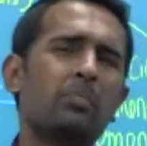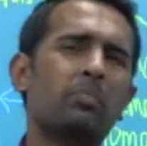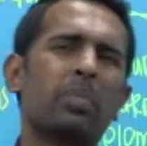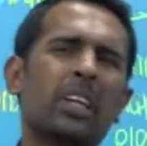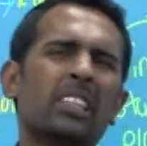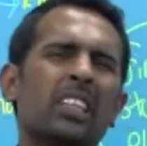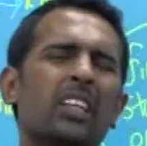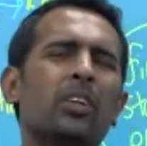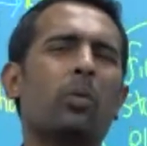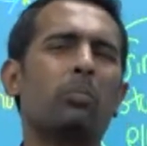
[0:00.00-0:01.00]
a
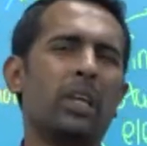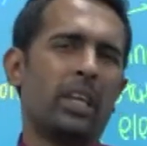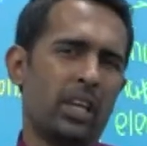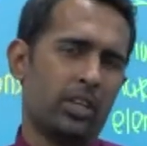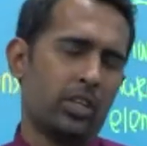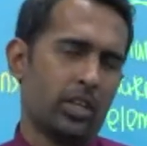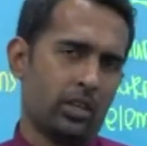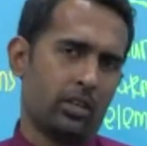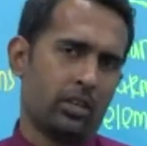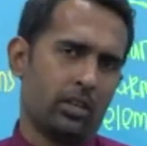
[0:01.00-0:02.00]
present obligation.
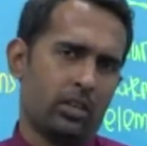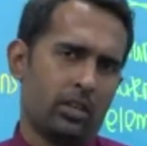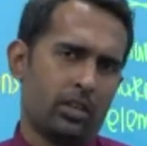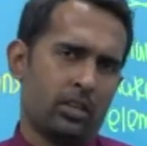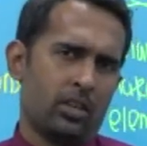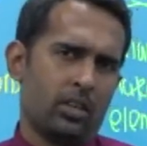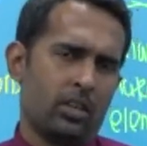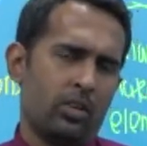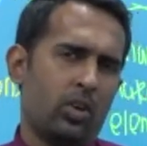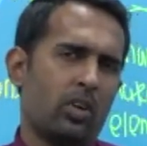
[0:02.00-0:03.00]

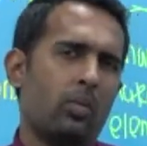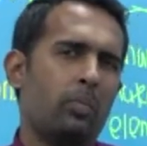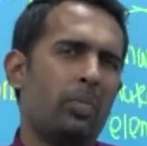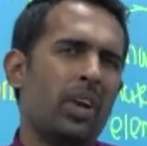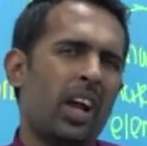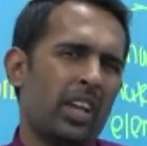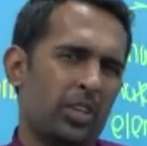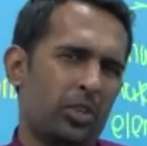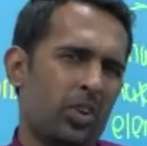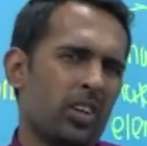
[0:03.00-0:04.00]
Now you are
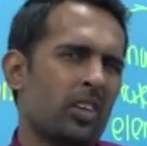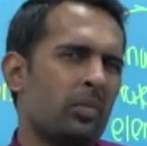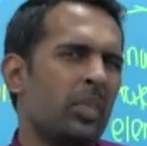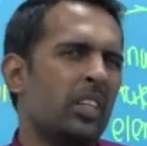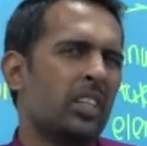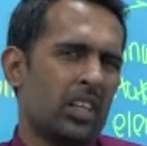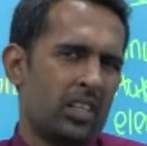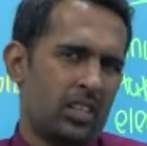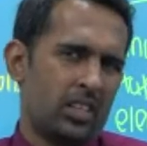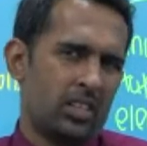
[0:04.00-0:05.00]
obliged, you are
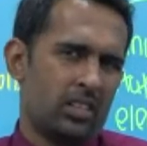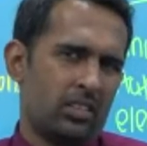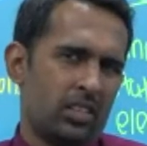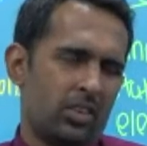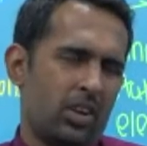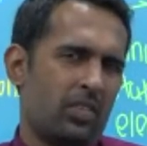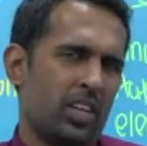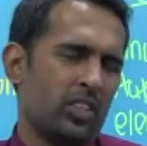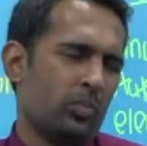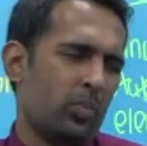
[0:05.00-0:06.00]
committed, right? You have
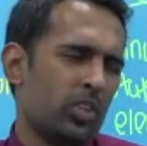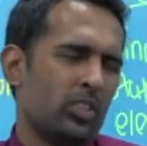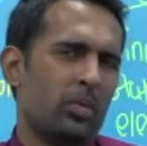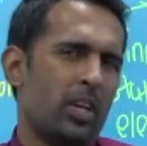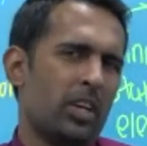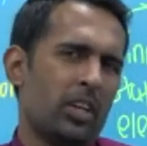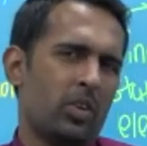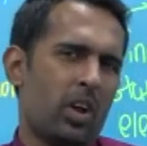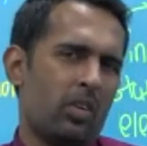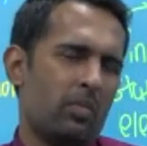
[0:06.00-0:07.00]
a responsibility,
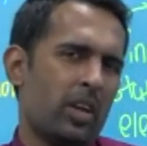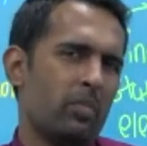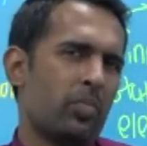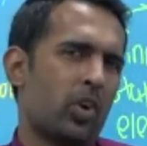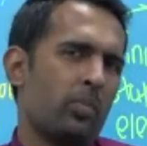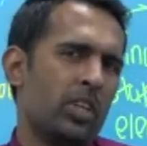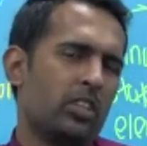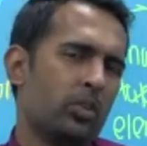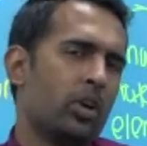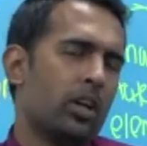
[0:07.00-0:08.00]
you have made a
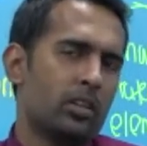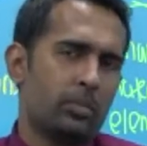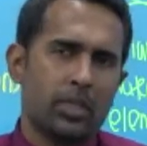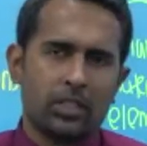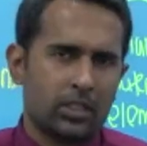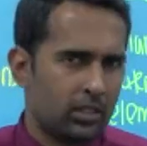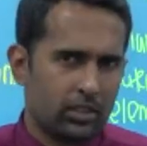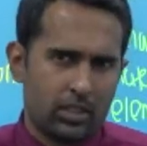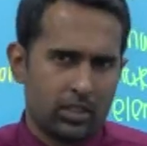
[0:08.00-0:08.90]
promise to other person,